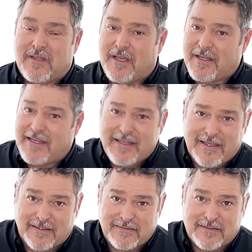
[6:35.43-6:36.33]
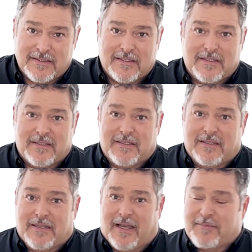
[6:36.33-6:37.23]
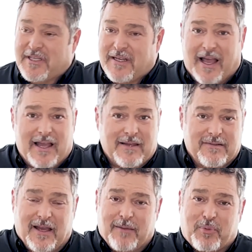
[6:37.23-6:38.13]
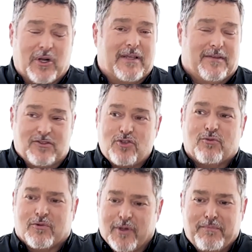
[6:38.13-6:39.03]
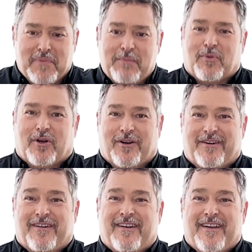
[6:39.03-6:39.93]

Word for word: And again, I mean, I, I pray that you will remember